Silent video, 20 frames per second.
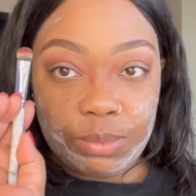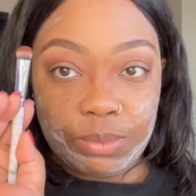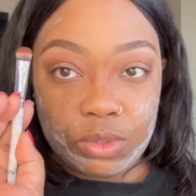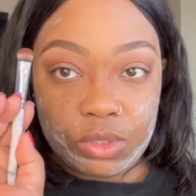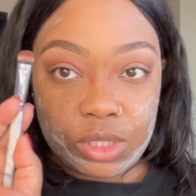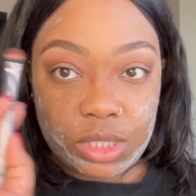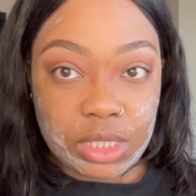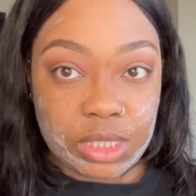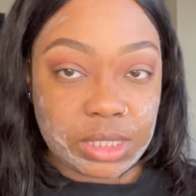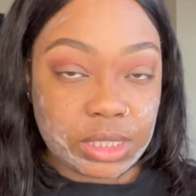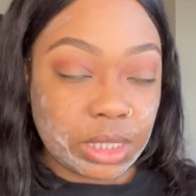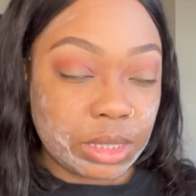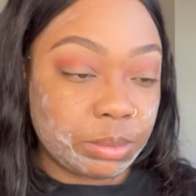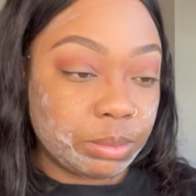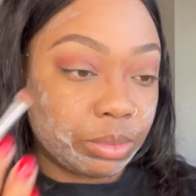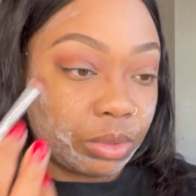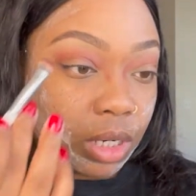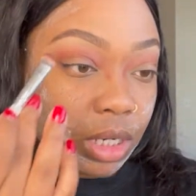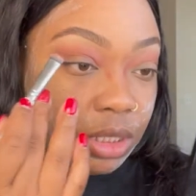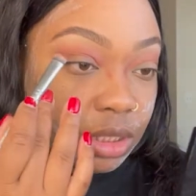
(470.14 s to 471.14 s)
using the same
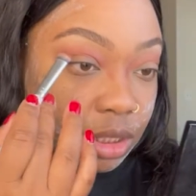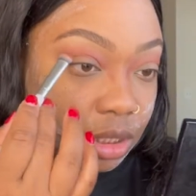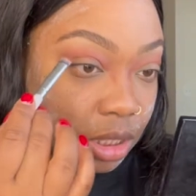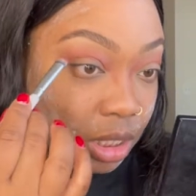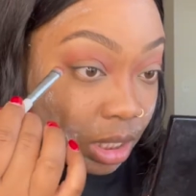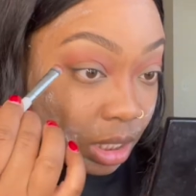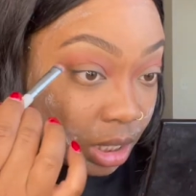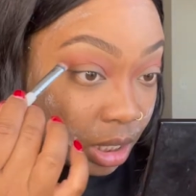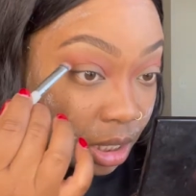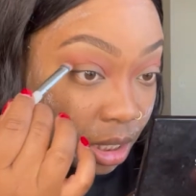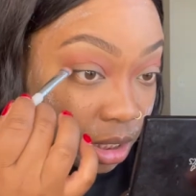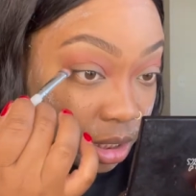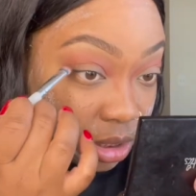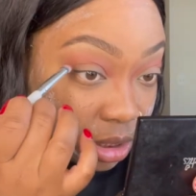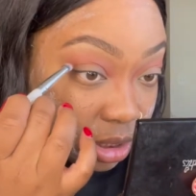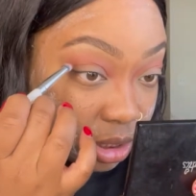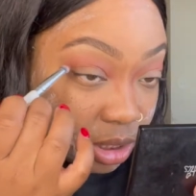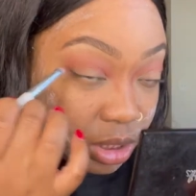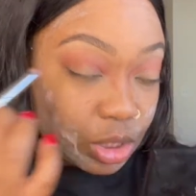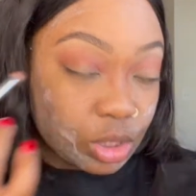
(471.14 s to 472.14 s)
brush
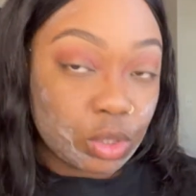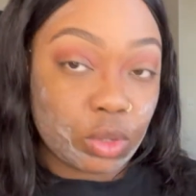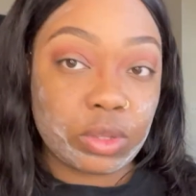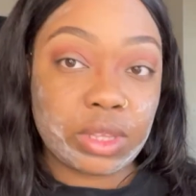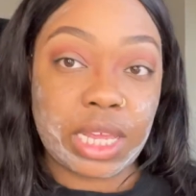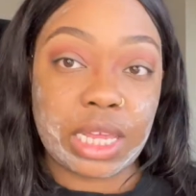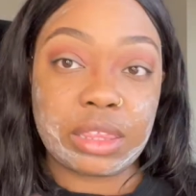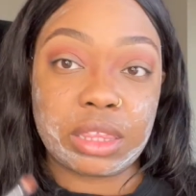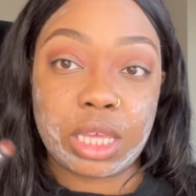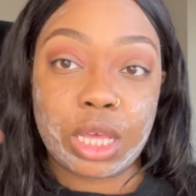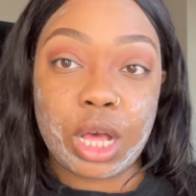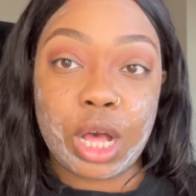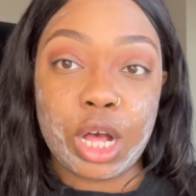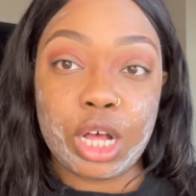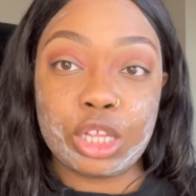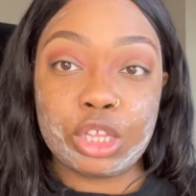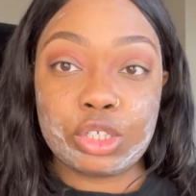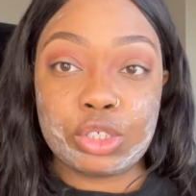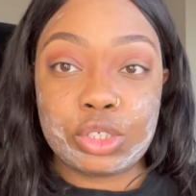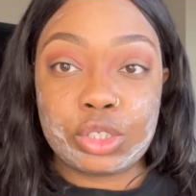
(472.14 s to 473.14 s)
just so that the
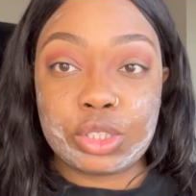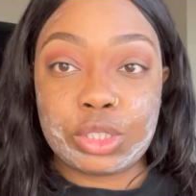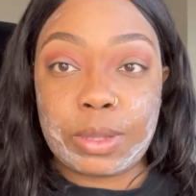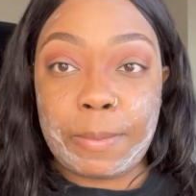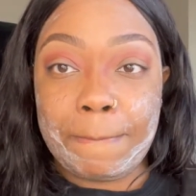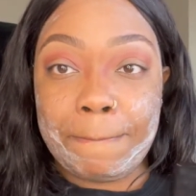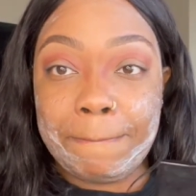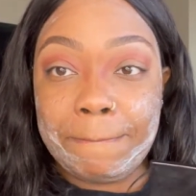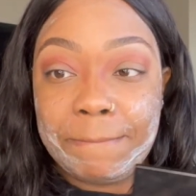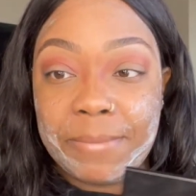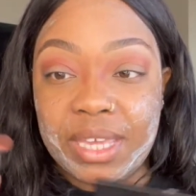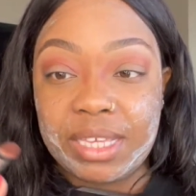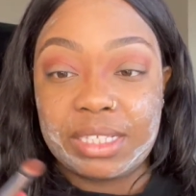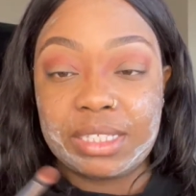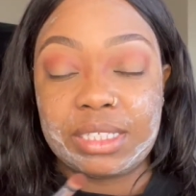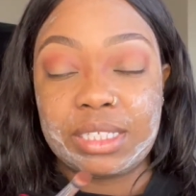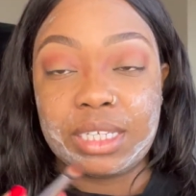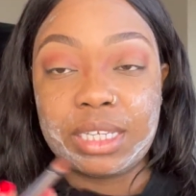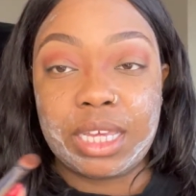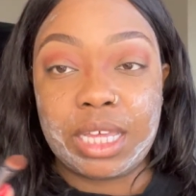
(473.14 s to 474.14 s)
colors mix
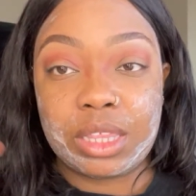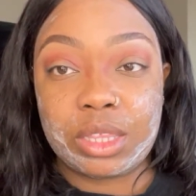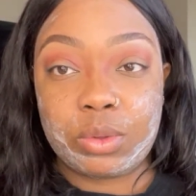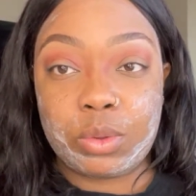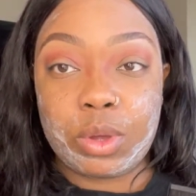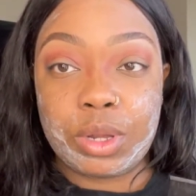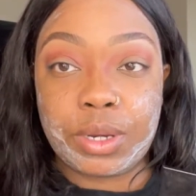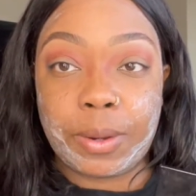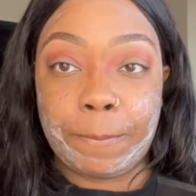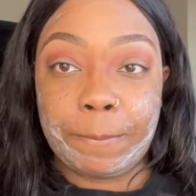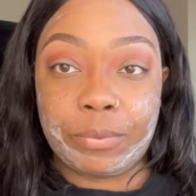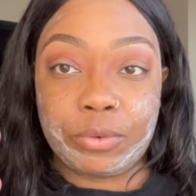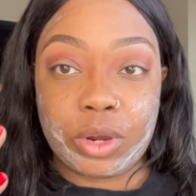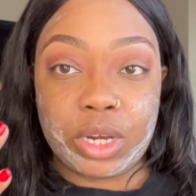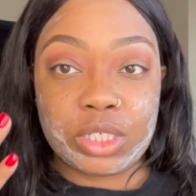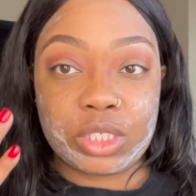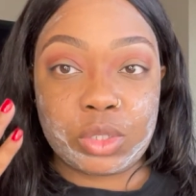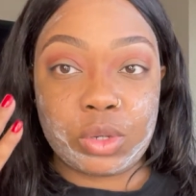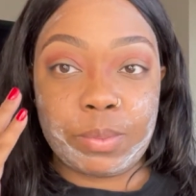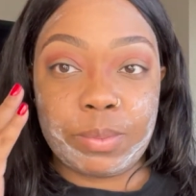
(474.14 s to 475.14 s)
together on a
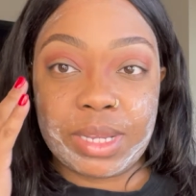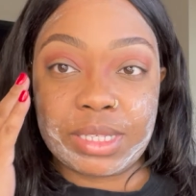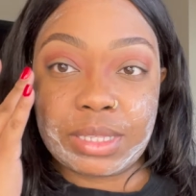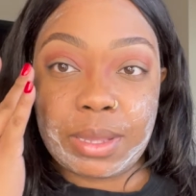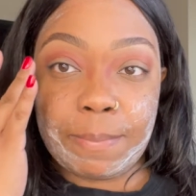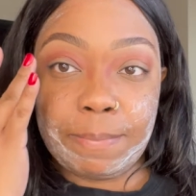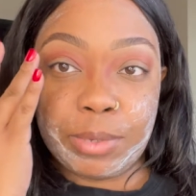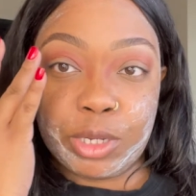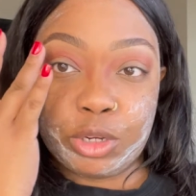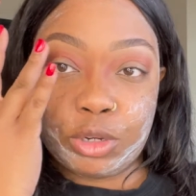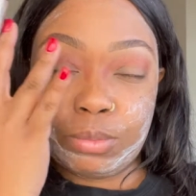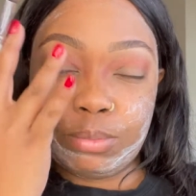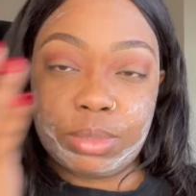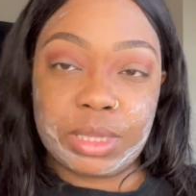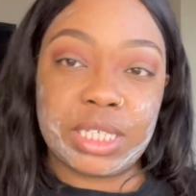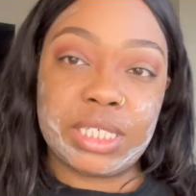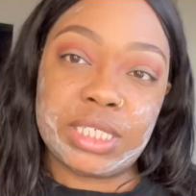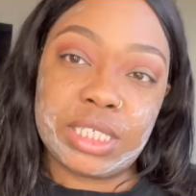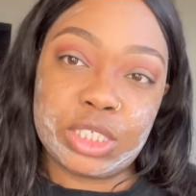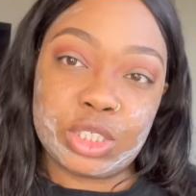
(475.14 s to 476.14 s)
brush, so it makes a better
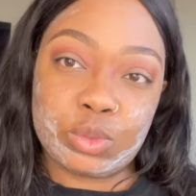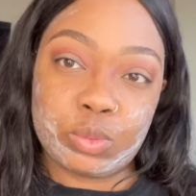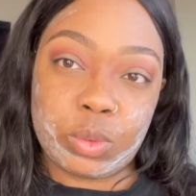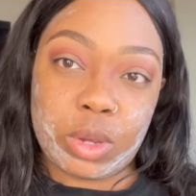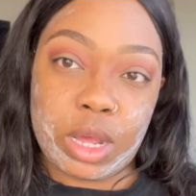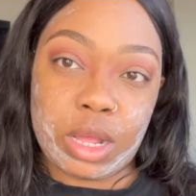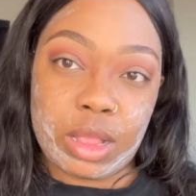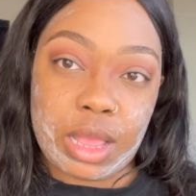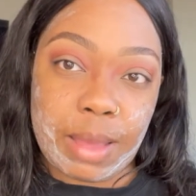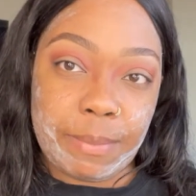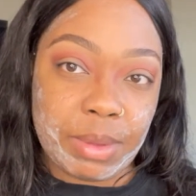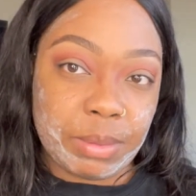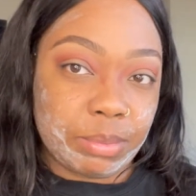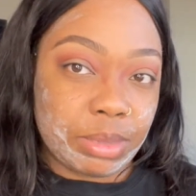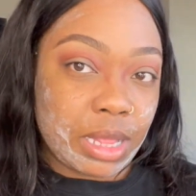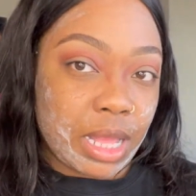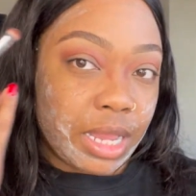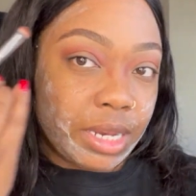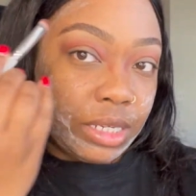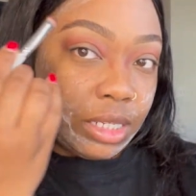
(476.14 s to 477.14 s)
blendage while I'm
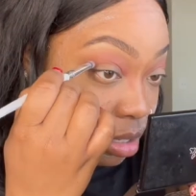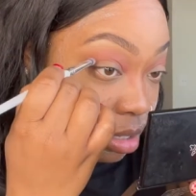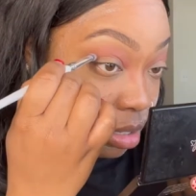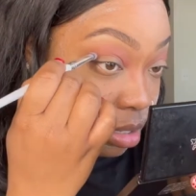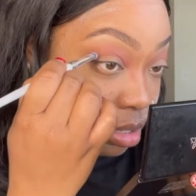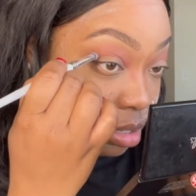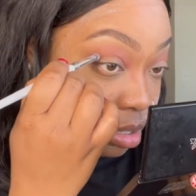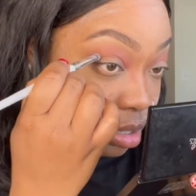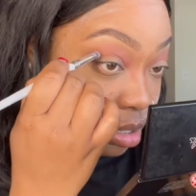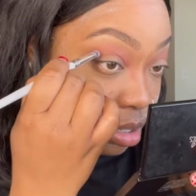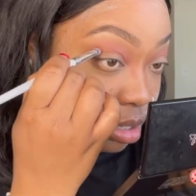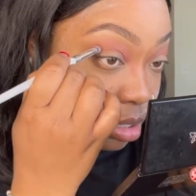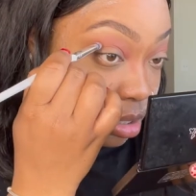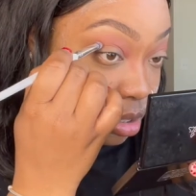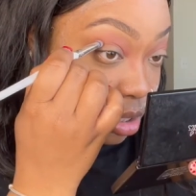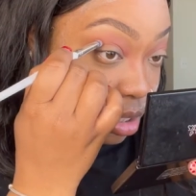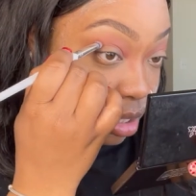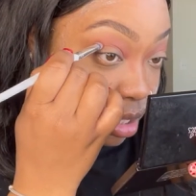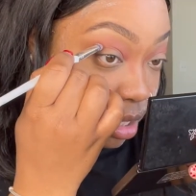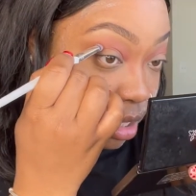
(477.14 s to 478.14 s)
applying it.
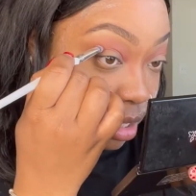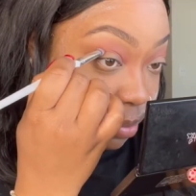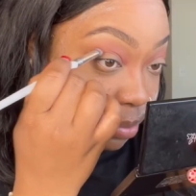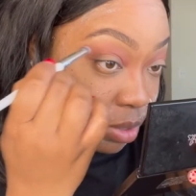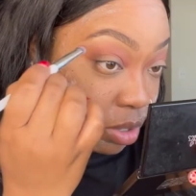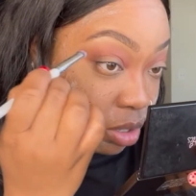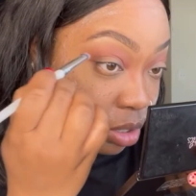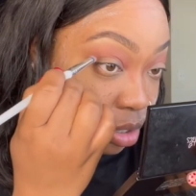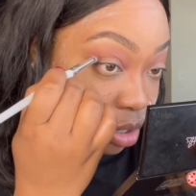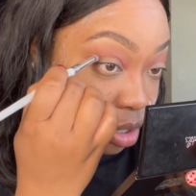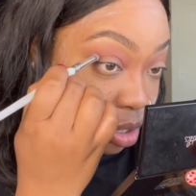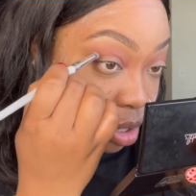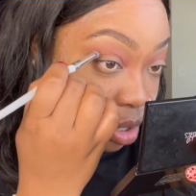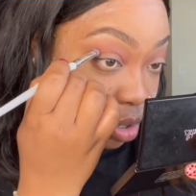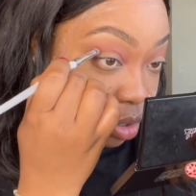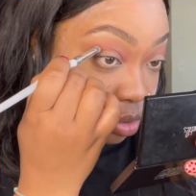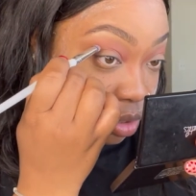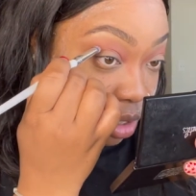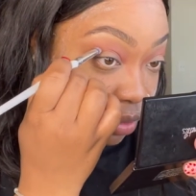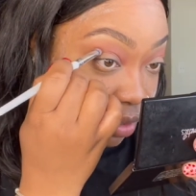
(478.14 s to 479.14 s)
So I'm going to
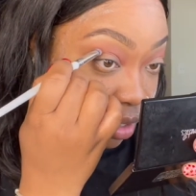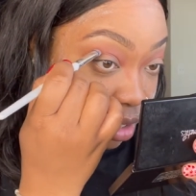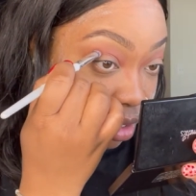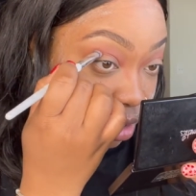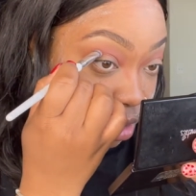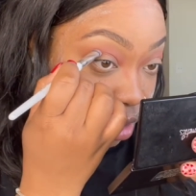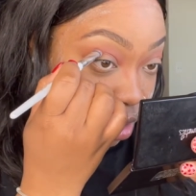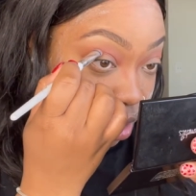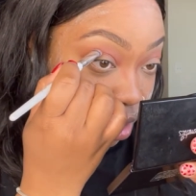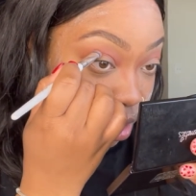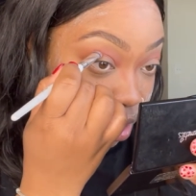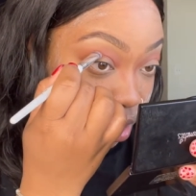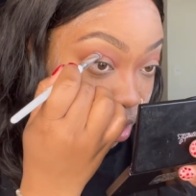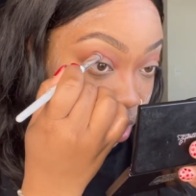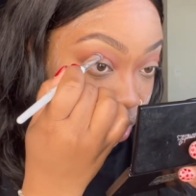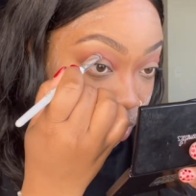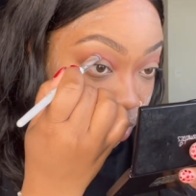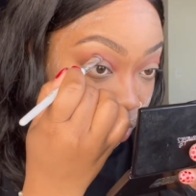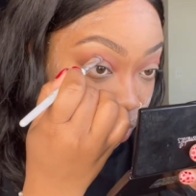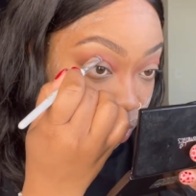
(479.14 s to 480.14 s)
go directly
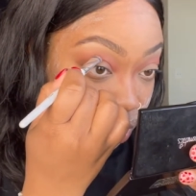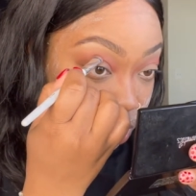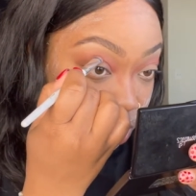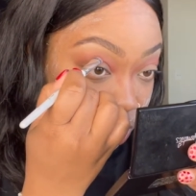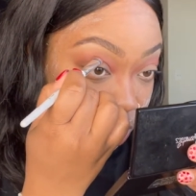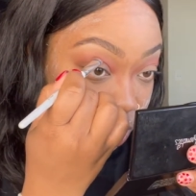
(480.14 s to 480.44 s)
onto